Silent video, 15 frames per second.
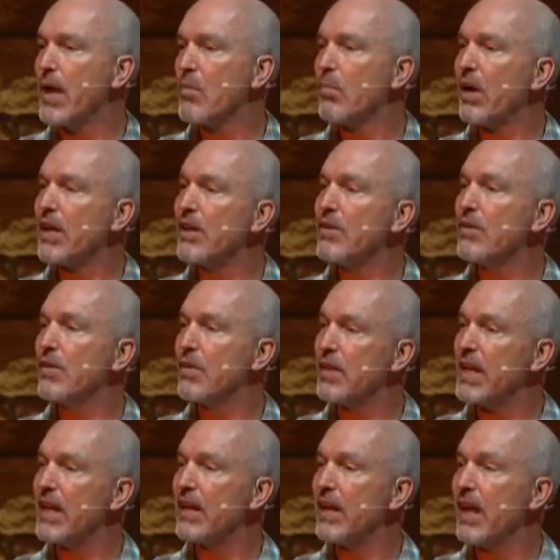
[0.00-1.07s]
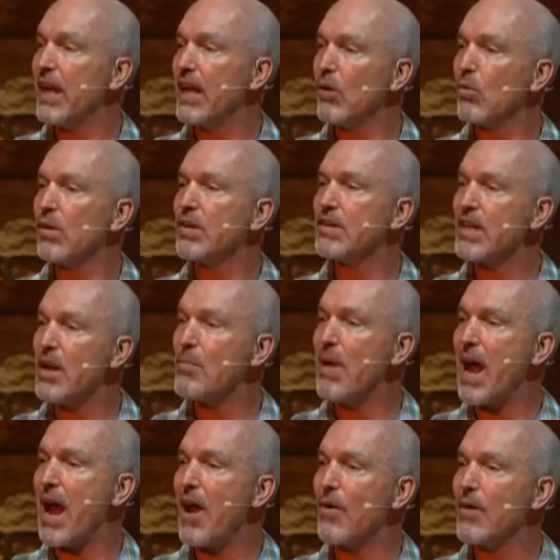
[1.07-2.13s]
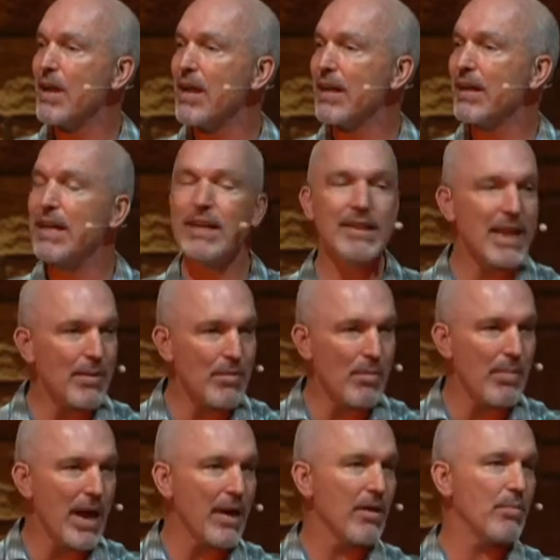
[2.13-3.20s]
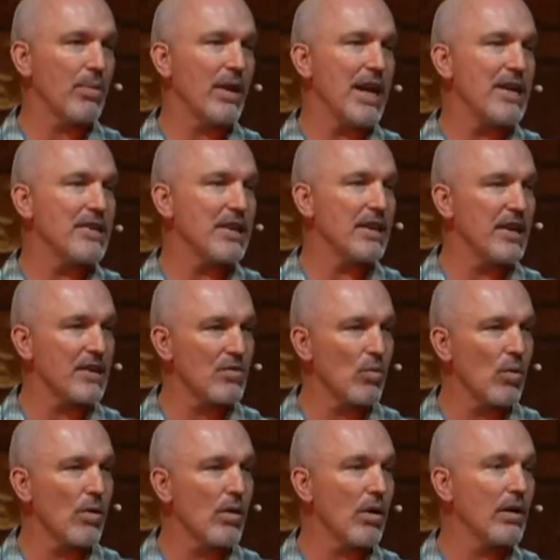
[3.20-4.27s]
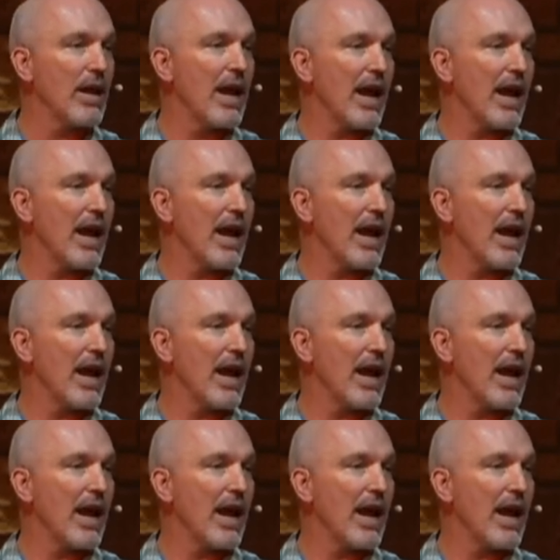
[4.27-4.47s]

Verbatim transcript: but you think it will somehow get them a better place in this world.